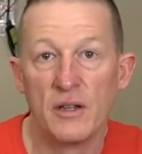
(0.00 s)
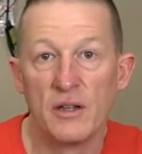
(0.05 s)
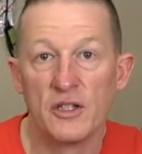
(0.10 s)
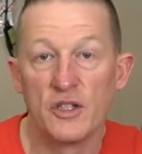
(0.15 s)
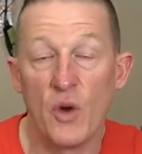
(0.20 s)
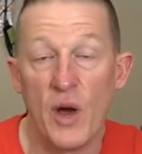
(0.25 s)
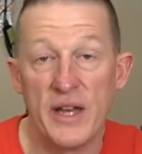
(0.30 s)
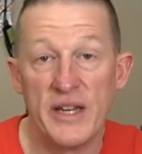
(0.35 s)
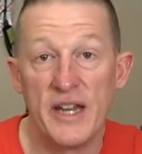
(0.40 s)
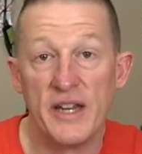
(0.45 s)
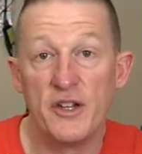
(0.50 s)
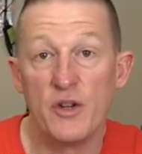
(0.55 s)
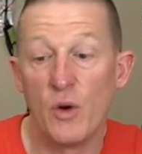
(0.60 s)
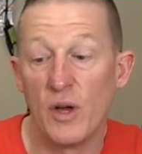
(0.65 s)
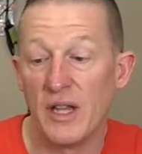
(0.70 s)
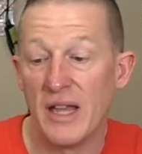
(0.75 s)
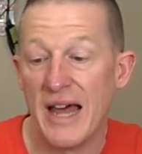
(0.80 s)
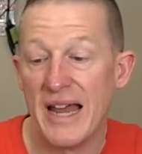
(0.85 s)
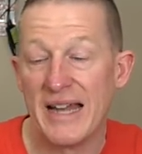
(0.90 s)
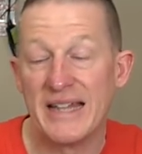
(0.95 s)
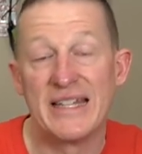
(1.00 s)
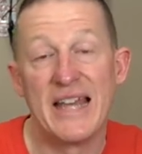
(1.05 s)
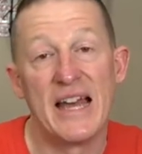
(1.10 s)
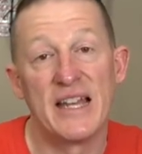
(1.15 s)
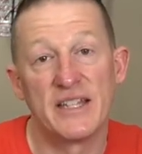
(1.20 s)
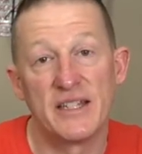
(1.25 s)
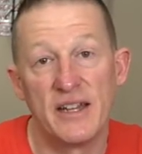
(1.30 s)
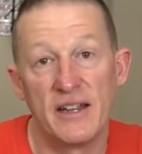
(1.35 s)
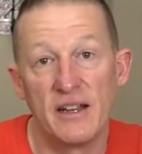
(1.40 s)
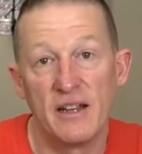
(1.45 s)
So I did do a lot of
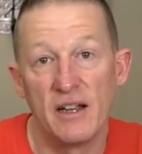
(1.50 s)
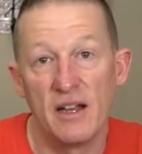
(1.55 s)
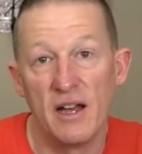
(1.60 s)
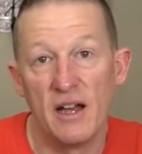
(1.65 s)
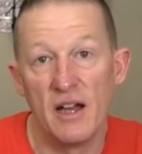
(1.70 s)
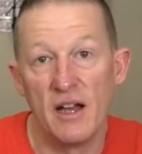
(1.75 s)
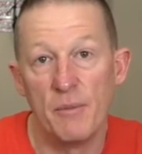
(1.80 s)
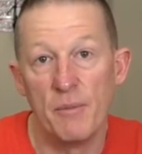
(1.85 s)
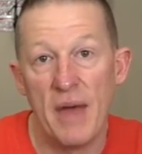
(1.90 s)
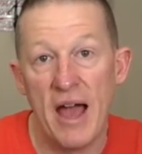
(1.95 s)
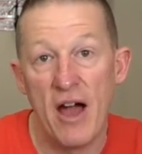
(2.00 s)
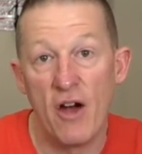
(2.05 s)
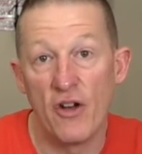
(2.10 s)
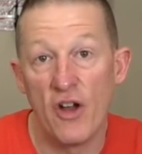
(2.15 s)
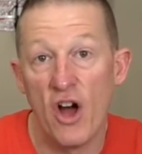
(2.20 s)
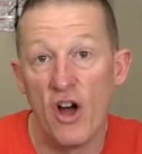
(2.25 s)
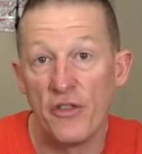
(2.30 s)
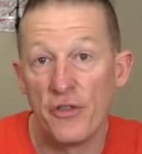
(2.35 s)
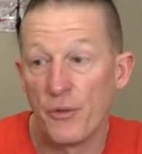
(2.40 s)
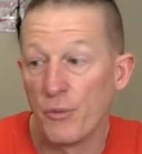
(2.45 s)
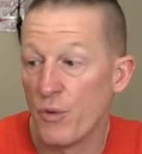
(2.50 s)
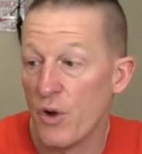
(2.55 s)
testing um, out on the